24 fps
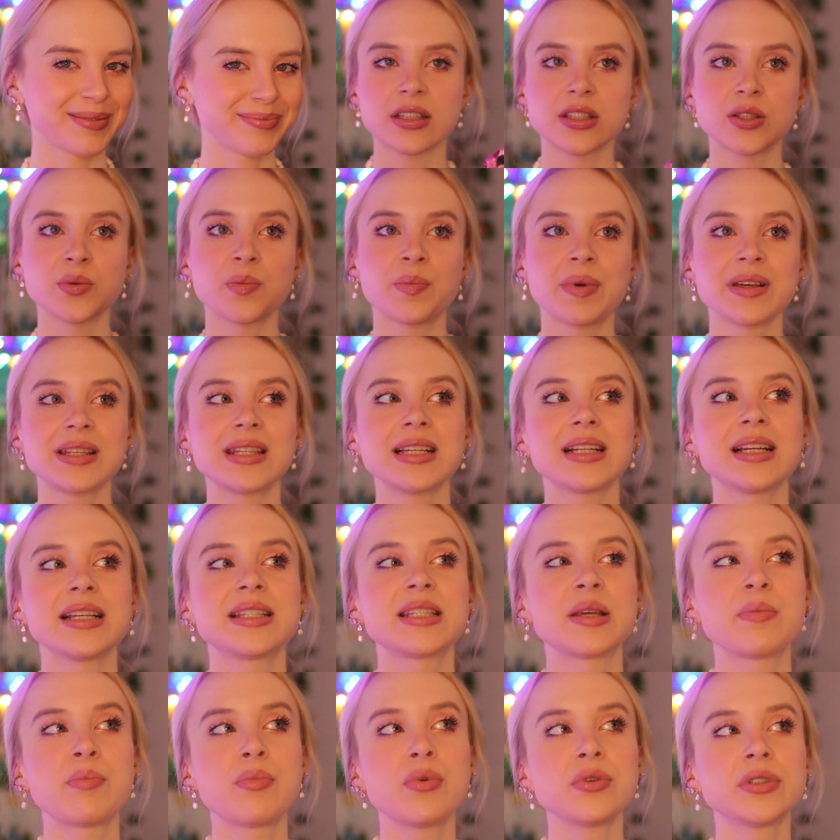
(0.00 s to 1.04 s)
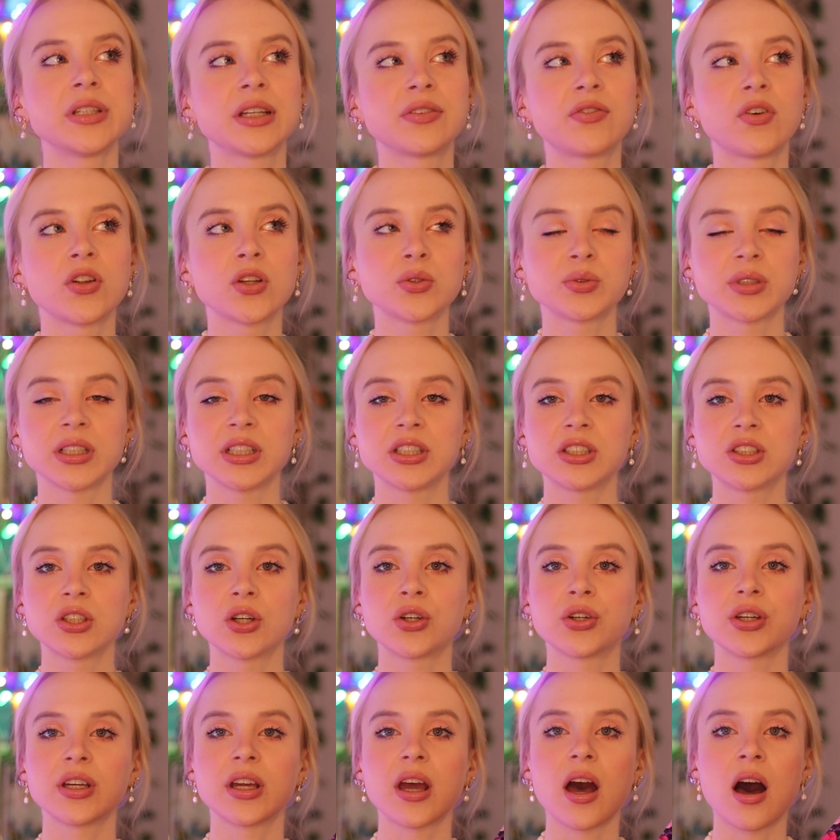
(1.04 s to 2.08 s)
So basically it's a book that follows a
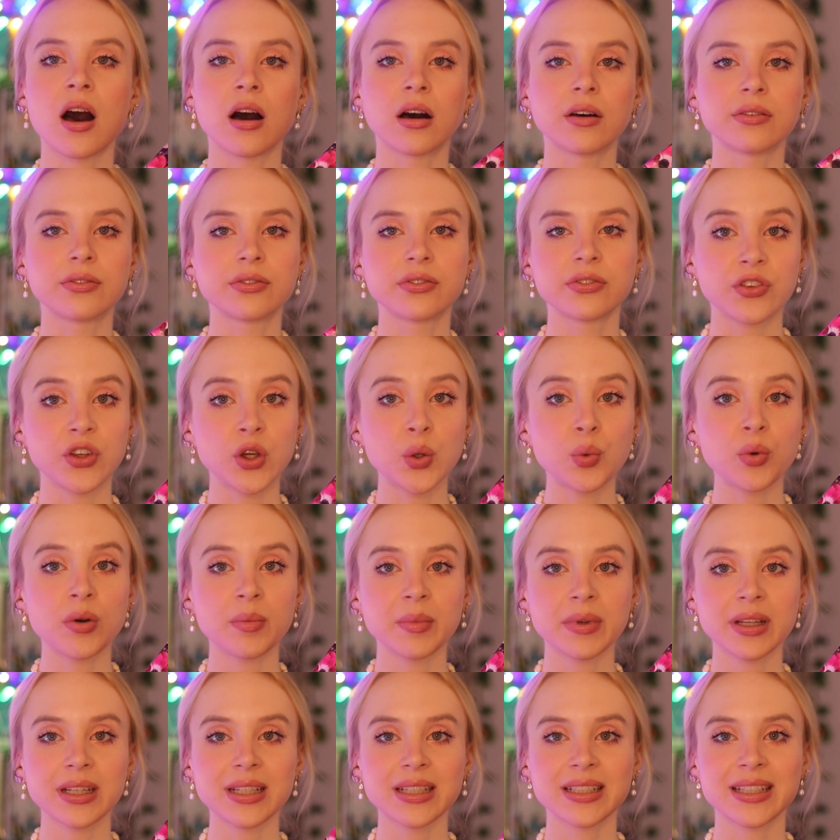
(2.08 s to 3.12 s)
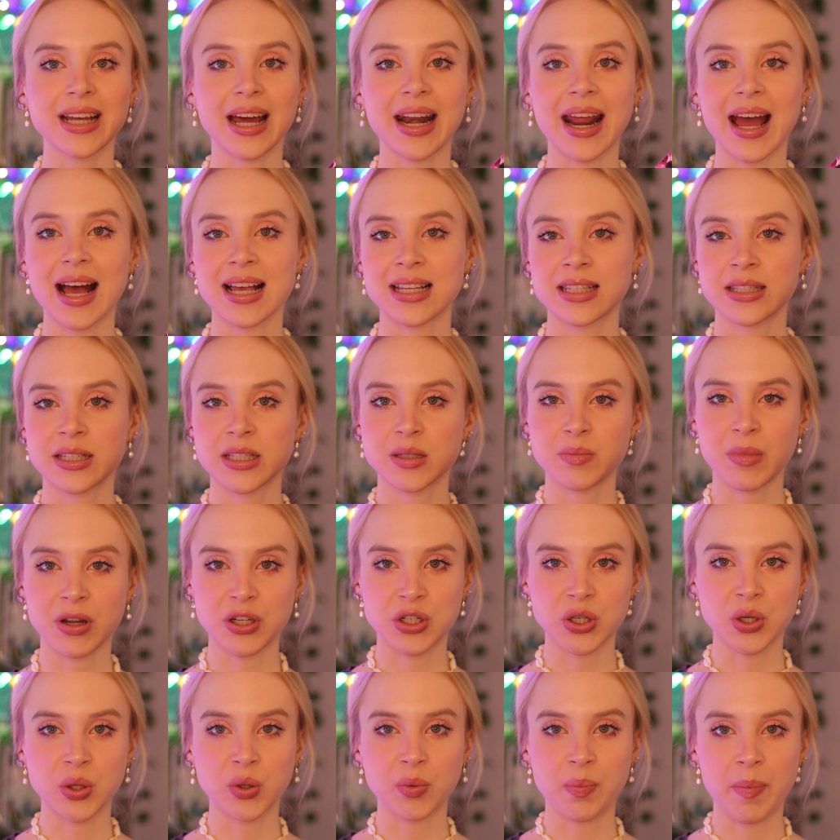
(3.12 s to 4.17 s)
story of a few women that has this
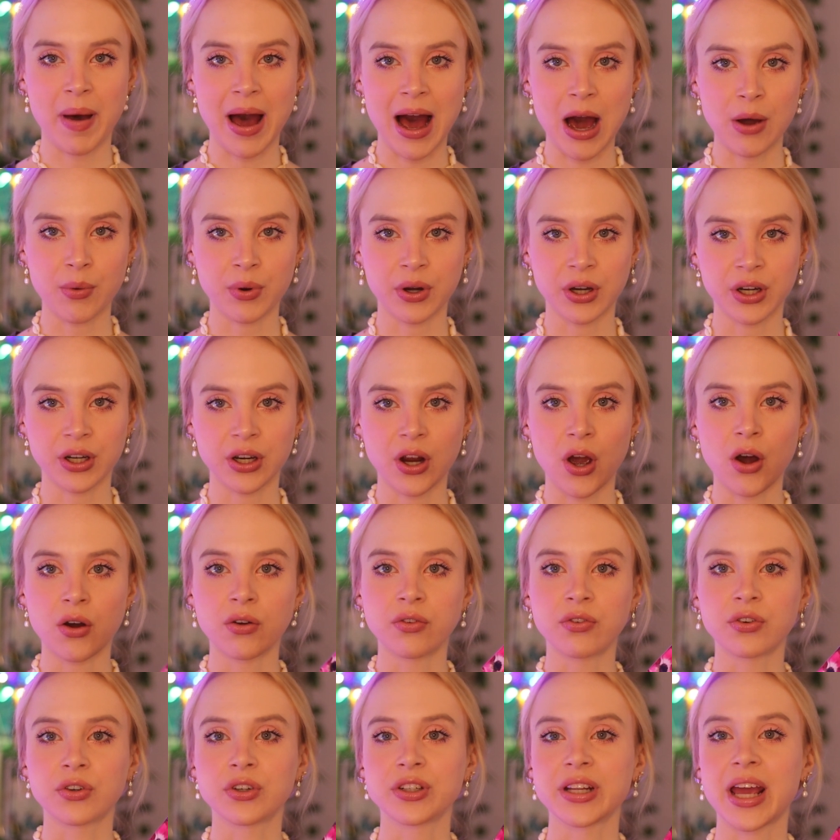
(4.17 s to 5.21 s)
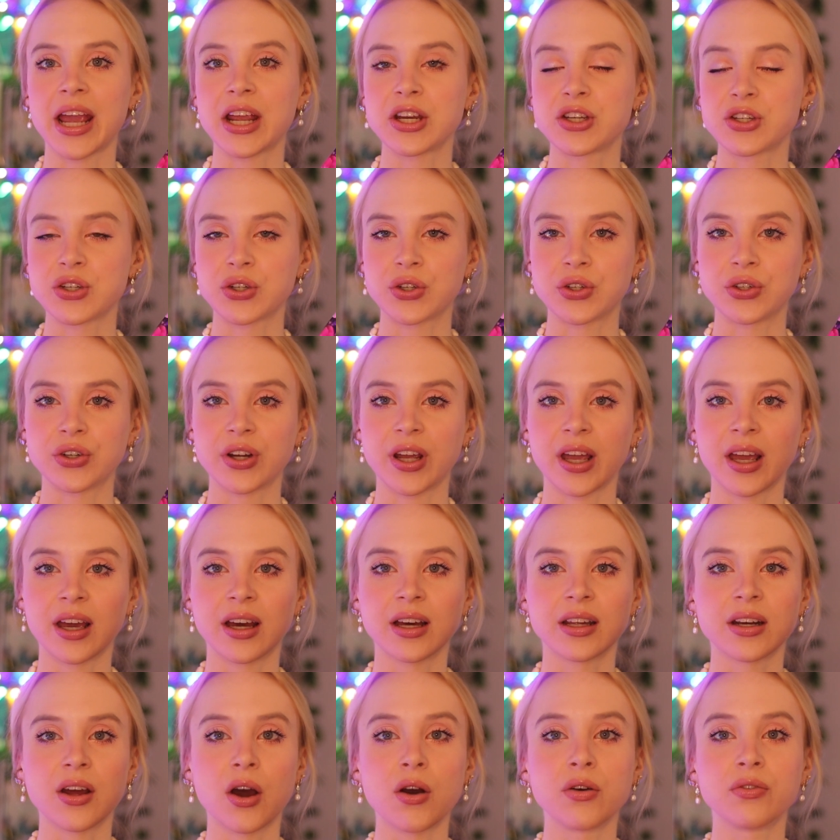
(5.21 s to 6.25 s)
magical power over nature
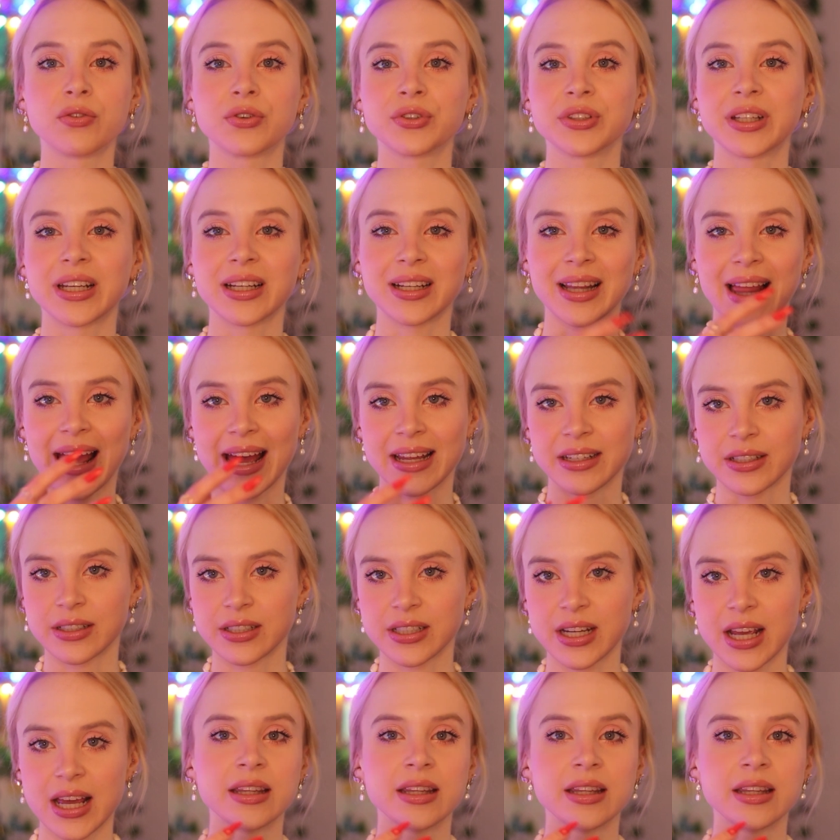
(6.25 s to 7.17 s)
and over their land.